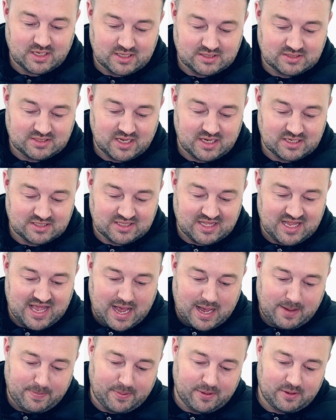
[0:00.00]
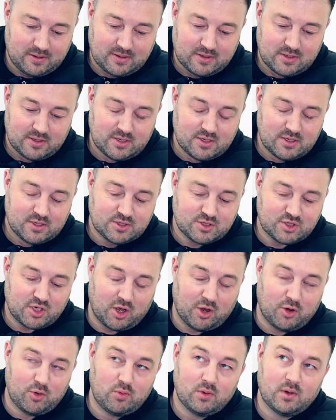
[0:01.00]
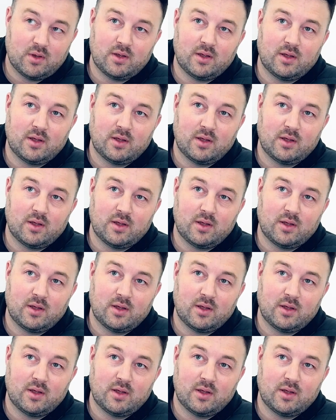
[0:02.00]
as the app. So